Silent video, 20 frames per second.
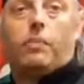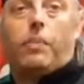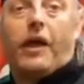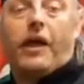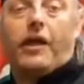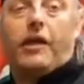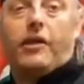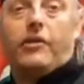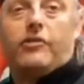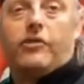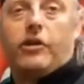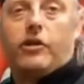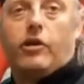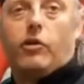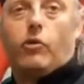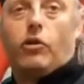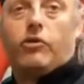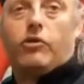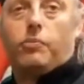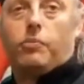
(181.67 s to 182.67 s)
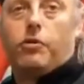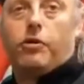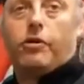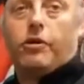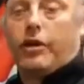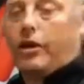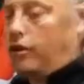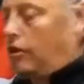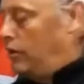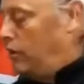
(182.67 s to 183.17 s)
baking tin you want to put it
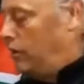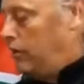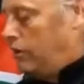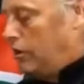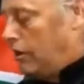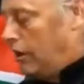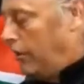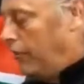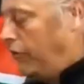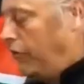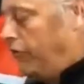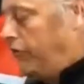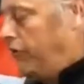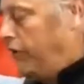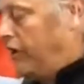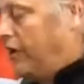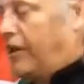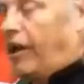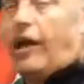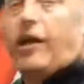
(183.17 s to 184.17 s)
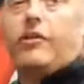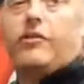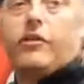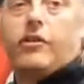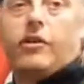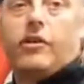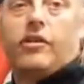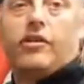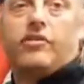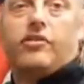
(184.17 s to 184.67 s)
in. I'm using a cake tin
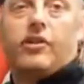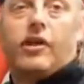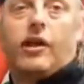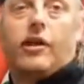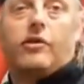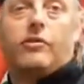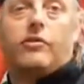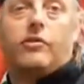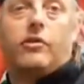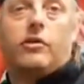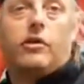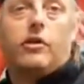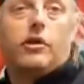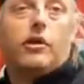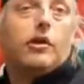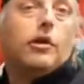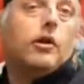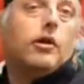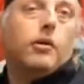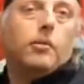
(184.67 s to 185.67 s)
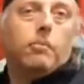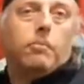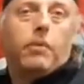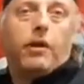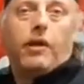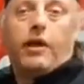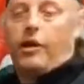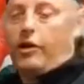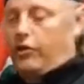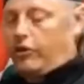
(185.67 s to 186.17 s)
in this case, but
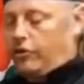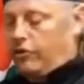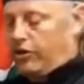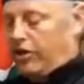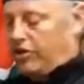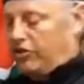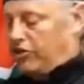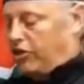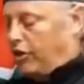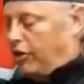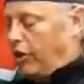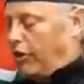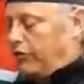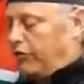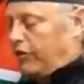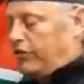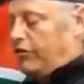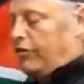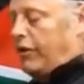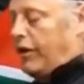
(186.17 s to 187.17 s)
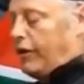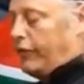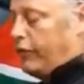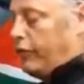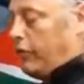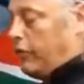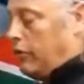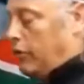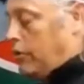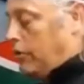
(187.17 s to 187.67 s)
any dish that goes into the
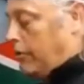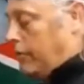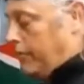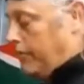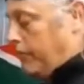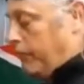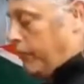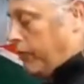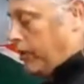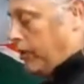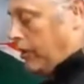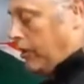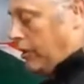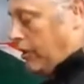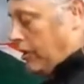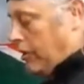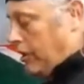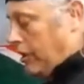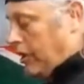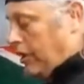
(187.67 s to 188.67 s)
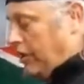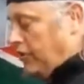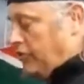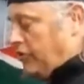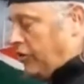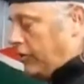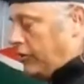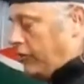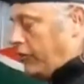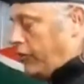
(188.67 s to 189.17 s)
oven is
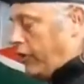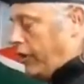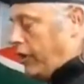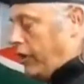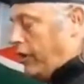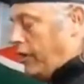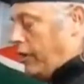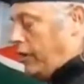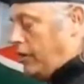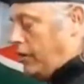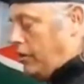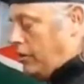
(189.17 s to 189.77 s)
just fine.